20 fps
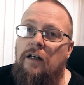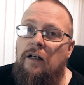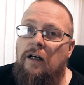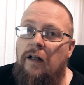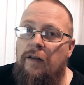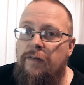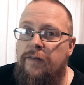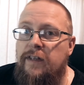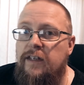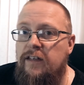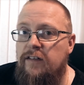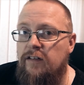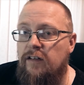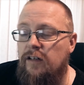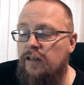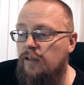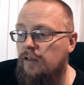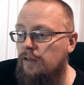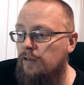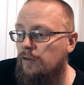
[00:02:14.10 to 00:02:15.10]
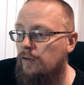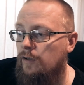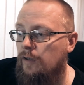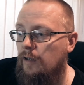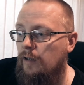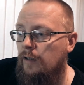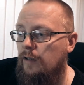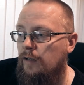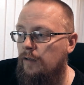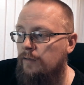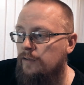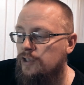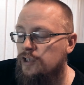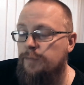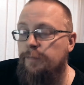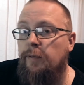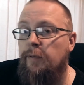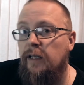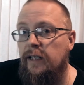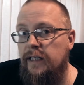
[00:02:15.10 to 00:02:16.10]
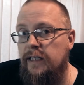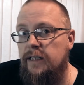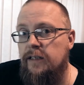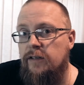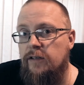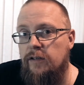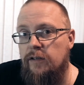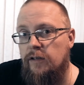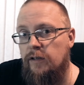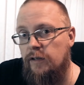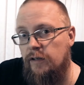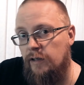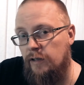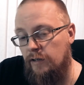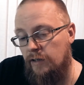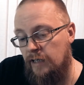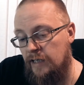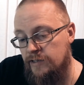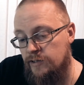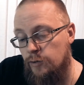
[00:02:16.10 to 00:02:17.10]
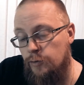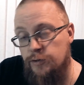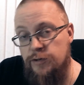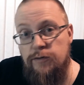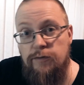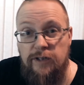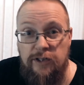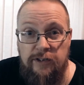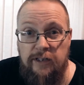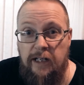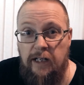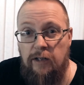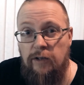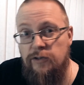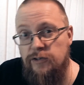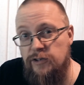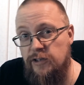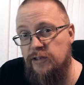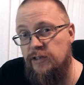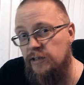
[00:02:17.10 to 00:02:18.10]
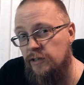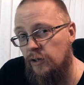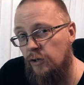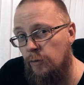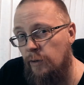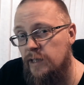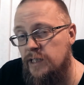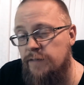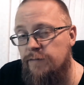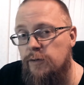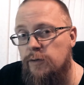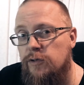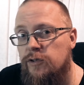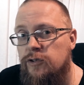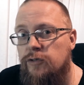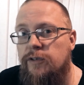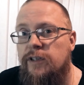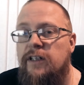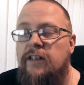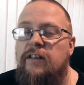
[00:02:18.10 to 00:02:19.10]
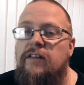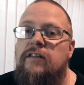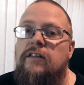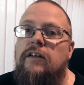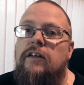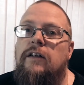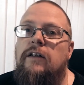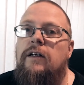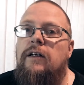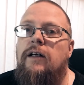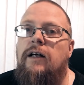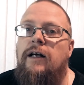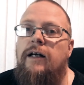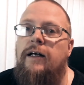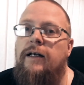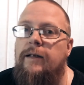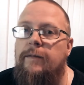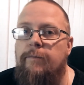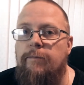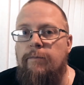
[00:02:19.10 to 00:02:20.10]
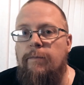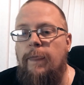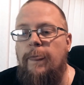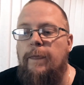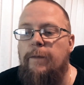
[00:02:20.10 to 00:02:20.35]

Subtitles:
and these are displayed as those three circles you see on quite a few of the screens, to